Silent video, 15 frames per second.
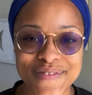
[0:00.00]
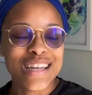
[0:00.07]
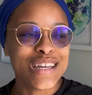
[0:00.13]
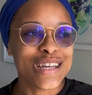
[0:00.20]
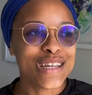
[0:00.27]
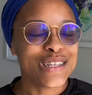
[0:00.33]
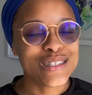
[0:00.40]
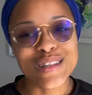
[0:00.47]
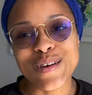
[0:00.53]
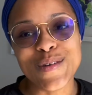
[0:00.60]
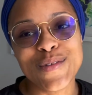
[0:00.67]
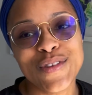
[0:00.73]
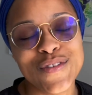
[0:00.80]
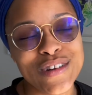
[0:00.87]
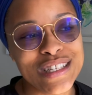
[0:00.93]
So the
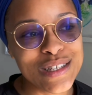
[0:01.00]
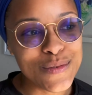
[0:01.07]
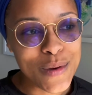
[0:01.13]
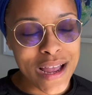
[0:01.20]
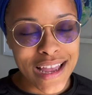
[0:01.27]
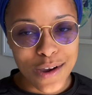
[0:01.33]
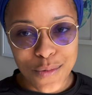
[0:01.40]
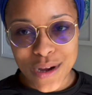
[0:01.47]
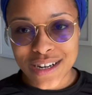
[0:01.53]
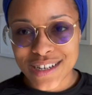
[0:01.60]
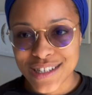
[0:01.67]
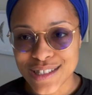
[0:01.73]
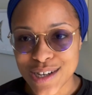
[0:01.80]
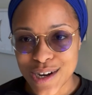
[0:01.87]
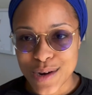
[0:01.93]
reason why I wanted to
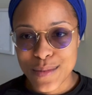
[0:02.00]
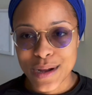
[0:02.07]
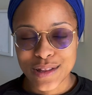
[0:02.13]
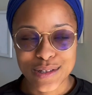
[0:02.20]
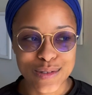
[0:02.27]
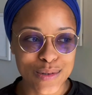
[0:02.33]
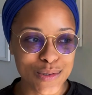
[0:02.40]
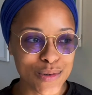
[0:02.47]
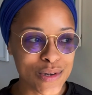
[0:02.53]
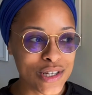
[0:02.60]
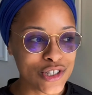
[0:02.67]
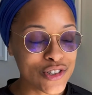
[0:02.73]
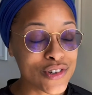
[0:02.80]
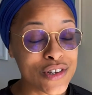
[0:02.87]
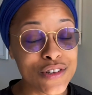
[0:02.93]
talk about the social
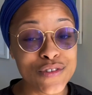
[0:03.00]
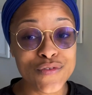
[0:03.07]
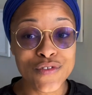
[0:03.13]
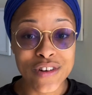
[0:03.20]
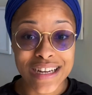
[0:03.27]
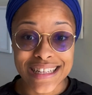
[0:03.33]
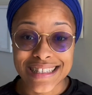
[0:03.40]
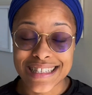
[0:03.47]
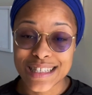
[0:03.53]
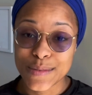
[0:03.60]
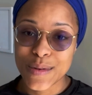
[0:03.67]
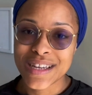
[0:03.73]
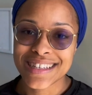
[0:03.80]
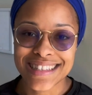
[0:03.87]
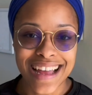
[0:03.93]
construct of race is
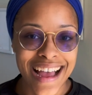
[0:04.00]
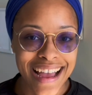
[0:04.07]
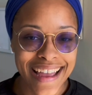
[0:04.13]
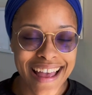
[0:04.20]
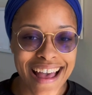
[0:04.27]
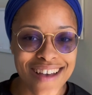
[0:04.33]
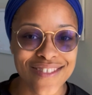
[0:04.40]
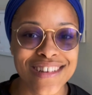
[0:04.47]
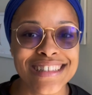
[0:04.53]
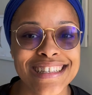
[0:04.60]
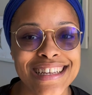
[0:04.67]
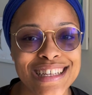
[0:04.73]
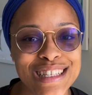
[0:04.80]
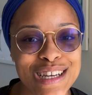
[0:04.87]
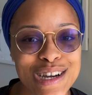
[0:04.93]
because I have a
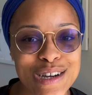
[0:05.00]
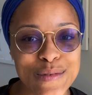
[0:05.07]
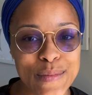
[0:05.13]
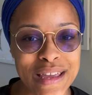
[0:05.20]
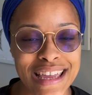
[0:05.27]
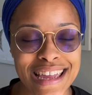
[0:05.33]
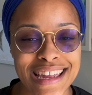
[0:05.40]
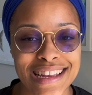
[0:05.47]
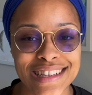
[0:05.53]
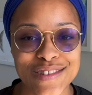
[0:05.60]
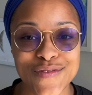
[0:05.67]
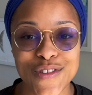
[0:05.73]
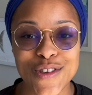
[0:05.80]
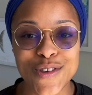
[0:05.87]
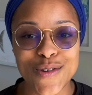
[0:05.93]
TikTok page. If
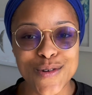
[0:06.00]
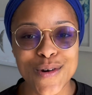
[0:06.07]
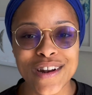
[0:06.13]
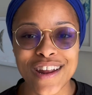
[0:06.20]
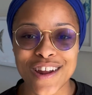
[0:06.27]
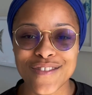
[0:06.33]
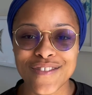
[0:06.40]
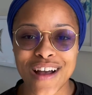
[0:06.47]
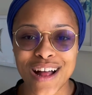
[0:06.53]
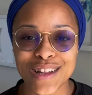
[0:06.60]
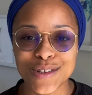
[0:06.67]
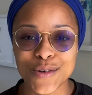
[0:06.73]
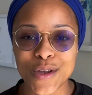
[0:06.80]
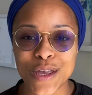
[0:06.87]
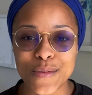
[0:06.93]
you are not
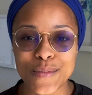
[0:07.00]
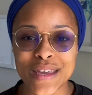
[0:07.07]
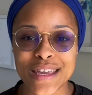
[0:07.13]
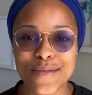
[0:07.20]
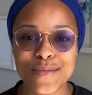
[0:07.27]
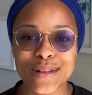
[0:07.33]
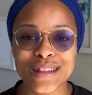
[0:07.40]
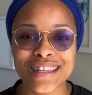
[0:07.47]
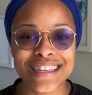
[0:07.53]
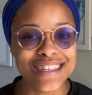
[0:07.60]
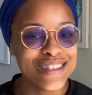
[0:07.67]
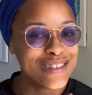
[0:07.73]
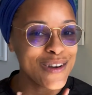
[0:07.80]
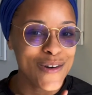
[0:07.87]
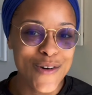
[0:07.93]
following me, please
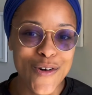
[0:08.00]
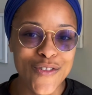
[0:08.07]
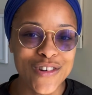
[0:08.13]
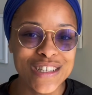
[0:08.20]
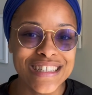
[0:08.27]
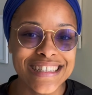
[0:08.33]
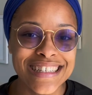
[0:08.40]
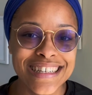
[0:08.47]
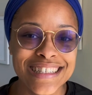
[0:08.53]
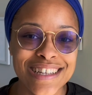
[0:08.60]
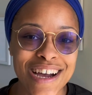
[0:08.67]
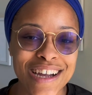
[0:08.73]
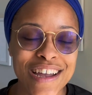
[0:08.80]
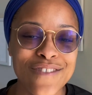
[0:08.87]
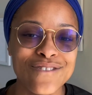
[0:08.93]
go over to TikTok
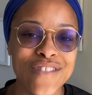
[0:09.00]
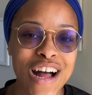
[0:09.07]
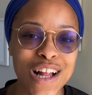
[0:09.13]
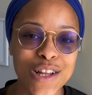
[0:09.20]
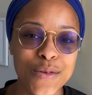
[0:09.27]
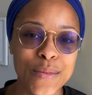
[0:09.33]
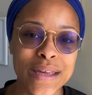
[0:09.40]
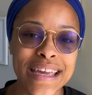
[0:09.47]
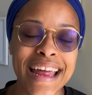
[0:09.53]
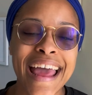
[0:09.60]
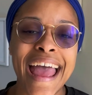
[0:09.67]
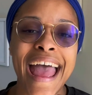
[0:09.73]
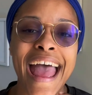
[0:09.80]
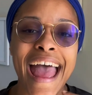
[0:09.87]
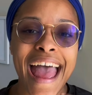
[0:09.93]
and follow me
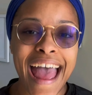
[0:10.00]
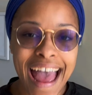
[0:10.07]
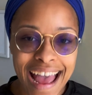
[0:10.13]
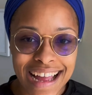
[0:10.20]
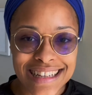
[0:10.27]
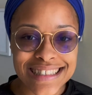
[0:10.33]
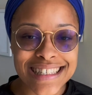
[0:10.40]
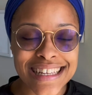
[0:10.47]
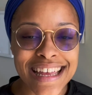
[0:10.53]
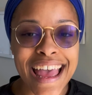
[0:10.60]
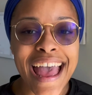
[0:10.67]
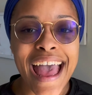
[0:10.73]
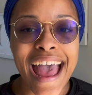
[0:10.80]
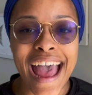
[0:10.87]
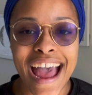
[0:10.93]
at
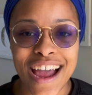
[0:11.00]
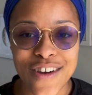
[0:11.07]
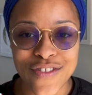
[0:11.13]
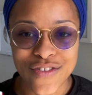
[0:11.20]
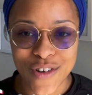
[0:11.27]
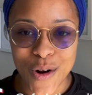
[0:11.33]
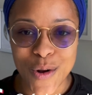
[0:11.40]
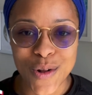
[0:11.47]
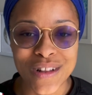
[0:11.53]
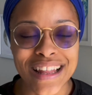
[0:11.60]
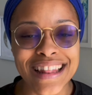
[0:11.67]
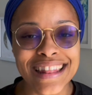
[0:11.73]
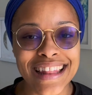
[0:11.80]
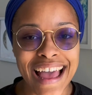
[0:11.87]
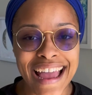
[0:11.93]
Afro
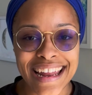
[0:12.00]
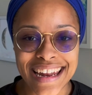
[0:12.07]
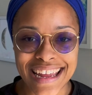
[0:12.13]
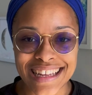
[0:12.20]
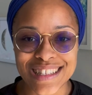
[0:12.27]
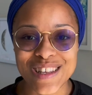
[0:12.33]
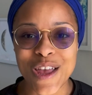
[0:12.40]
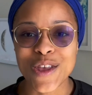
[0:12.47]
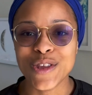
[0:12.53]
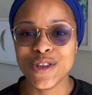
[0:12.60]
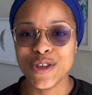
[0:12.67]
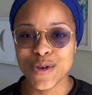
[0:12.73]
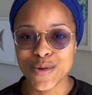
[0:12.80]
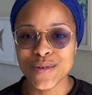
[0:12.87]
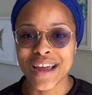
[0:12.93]
Latinx
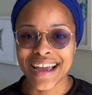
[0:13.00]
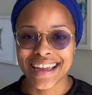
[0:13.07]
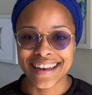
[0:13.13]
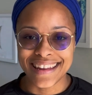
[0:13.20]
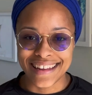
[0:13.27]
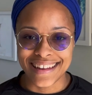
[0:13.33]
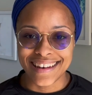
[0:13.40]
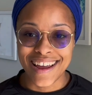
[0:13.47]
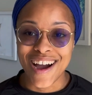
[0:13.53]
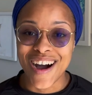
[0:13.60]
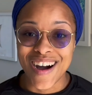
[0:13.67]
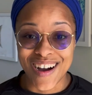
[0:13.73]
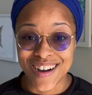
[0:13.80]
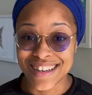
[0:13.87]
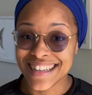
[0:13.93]
United
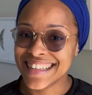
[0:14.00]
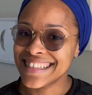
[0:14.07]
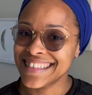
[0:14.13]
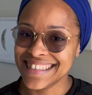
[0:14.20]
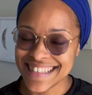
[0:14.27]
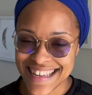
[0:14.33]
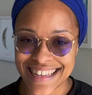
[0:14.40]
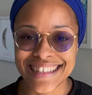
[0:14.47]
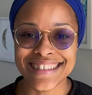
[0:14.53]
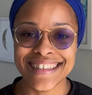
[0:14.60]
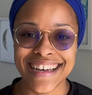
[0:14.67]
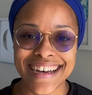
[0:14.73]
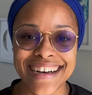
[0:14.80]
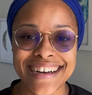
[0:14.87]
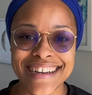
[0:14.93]
on TikTok.